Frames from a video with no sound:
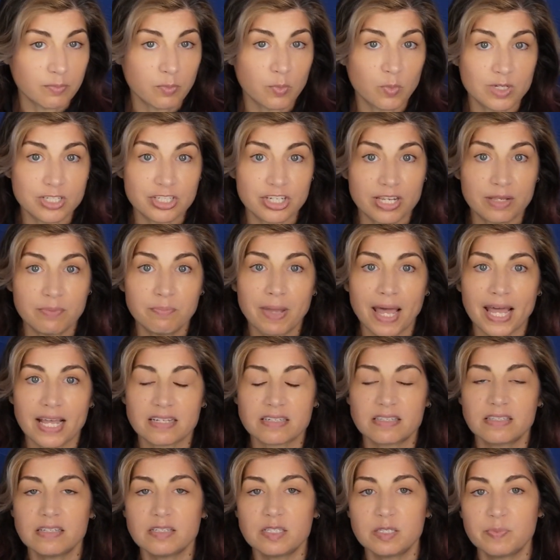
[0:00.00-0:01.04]
which impacts
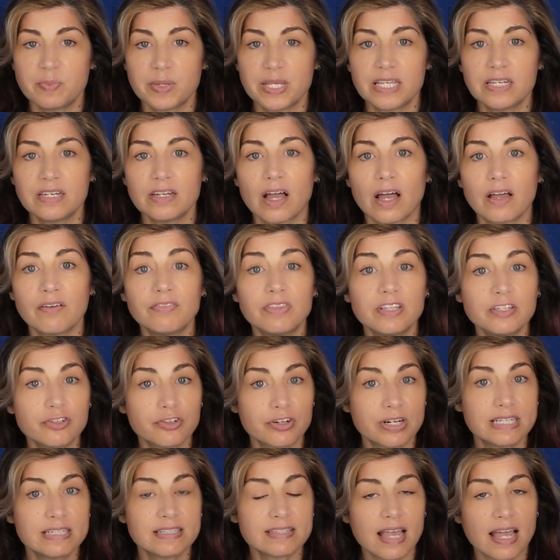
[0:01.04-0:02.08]
the speed of the
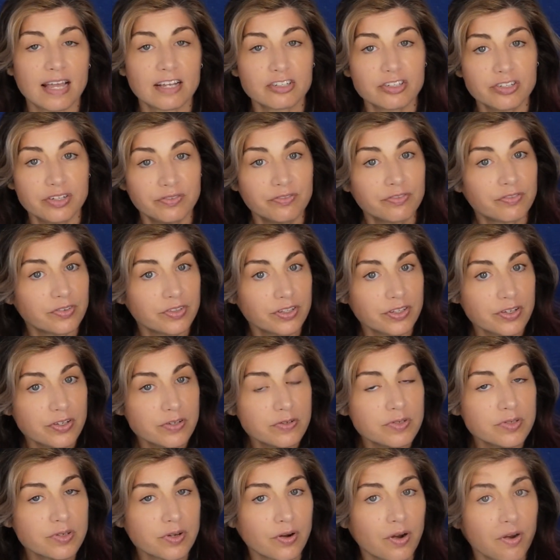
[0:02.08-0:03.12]
transaction for the
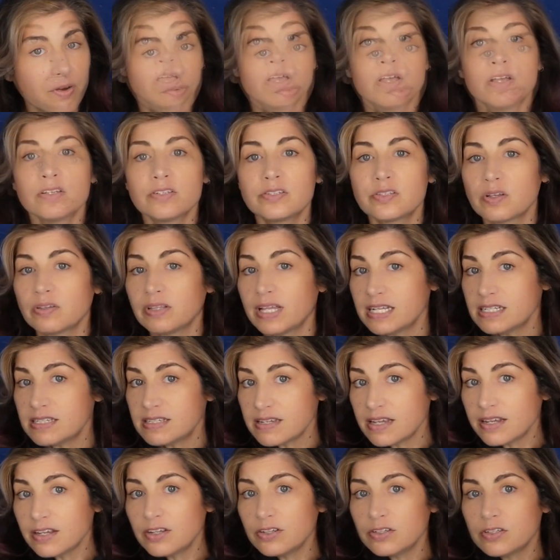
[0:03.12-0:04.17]
user. So let's
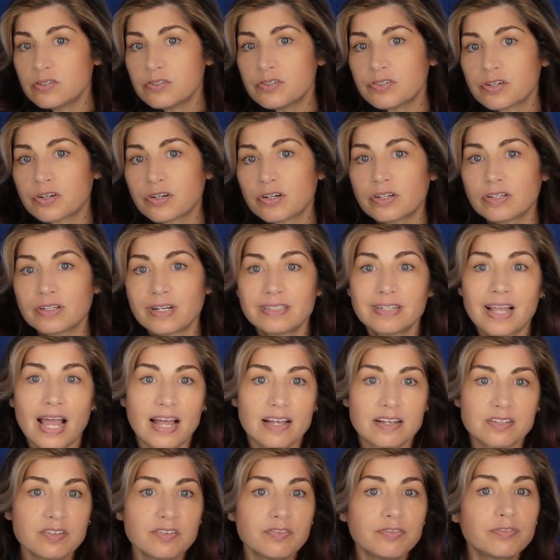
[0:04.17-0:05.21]
say a user
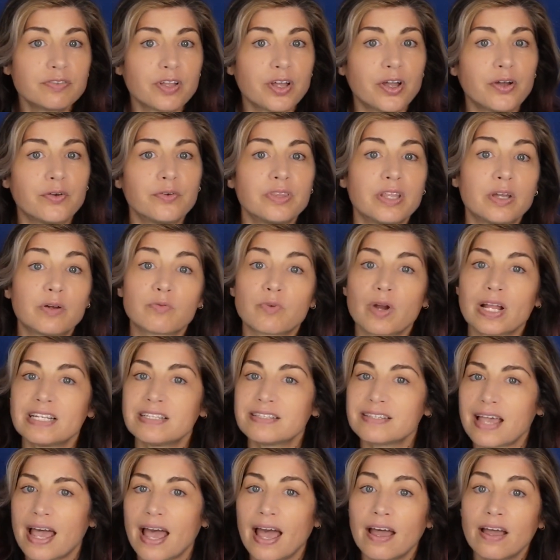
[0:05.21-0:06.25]
has a flow that runs
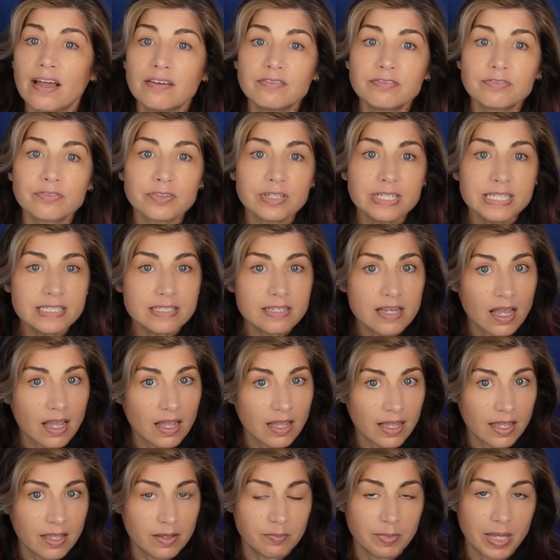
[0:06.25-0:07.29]
every
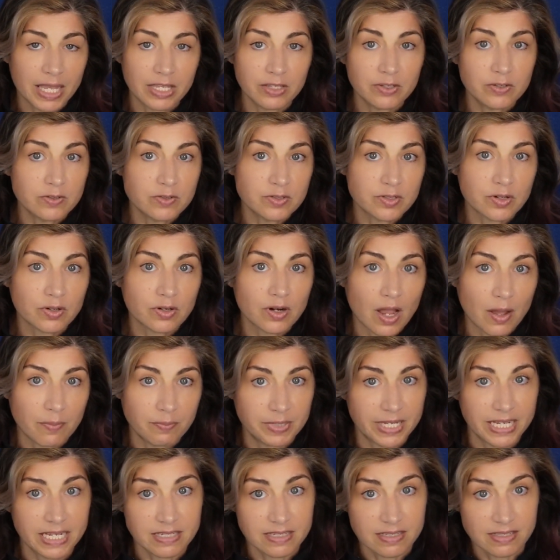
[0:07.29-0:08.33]
time a user
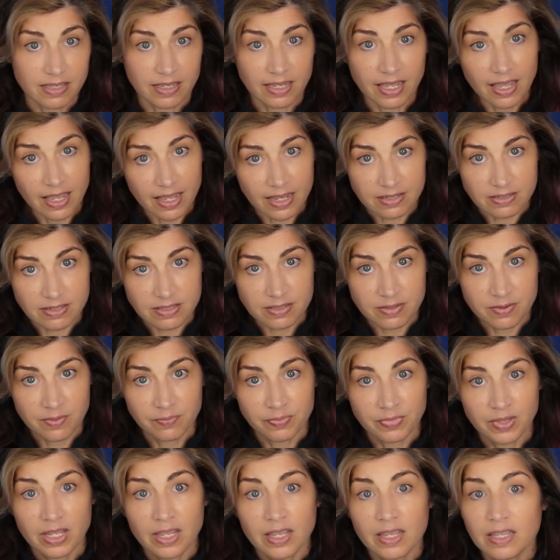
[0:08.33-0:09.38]
updates the case,
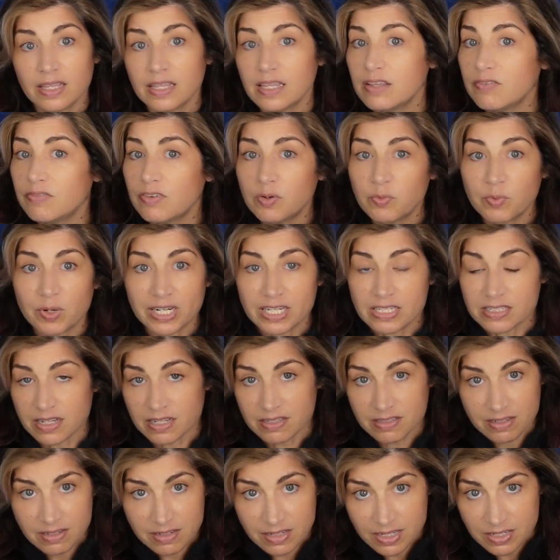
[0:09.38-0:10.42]
even when it
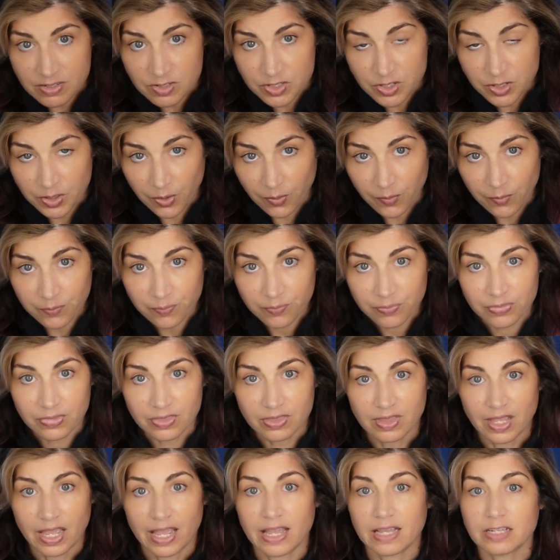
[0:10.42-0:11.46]
doesn't need to.
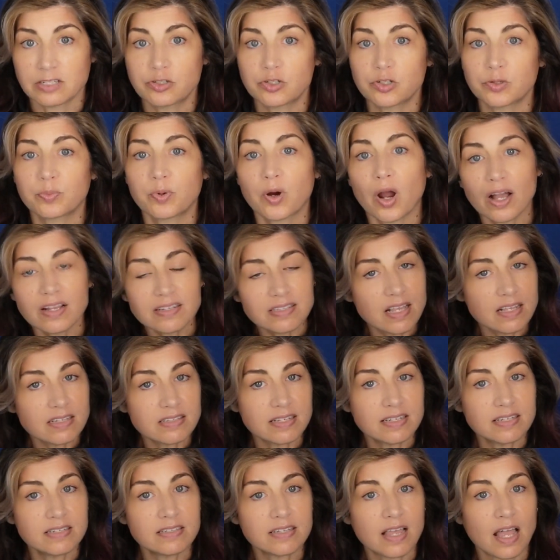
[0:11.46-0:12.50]
The extra
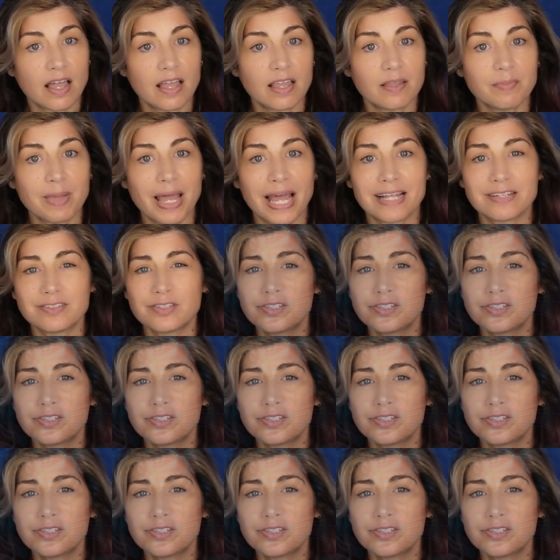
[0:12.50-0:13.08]
processing time adds